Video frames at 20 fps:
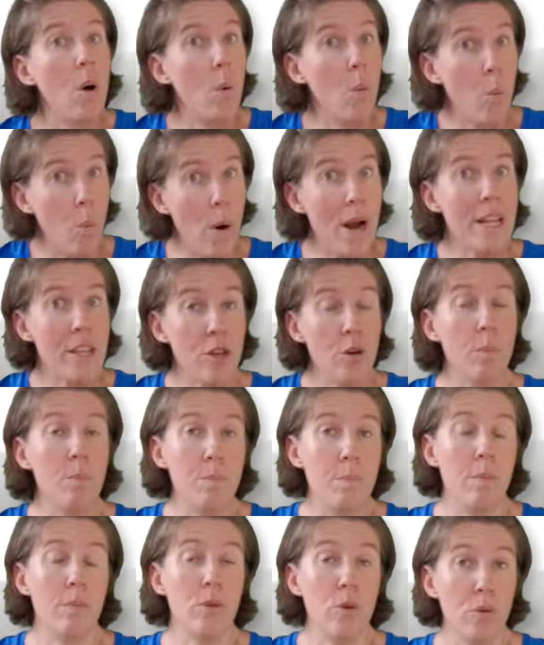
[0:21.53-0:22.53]
when
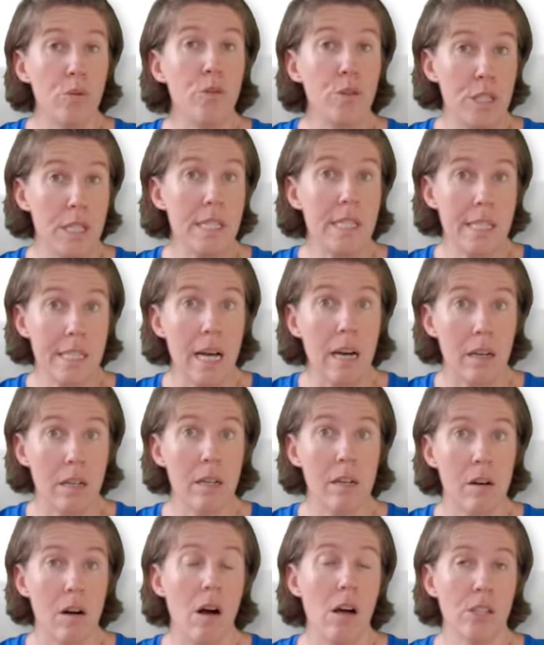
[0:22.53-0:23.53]
your foot is stuck in
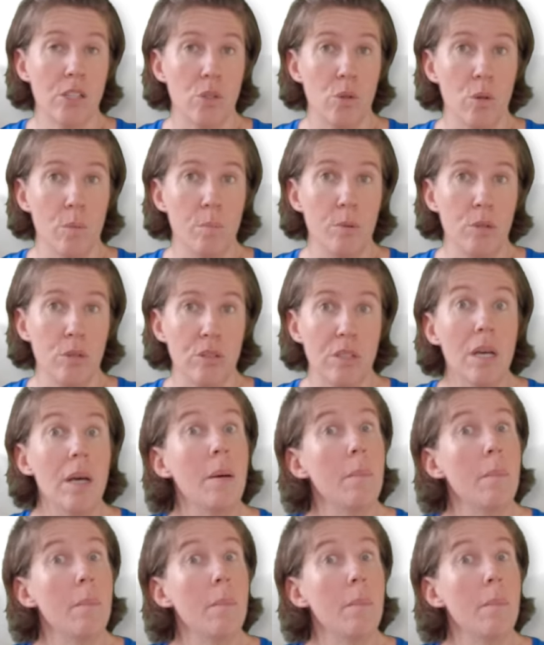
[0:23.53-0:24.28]
a cast or a boot,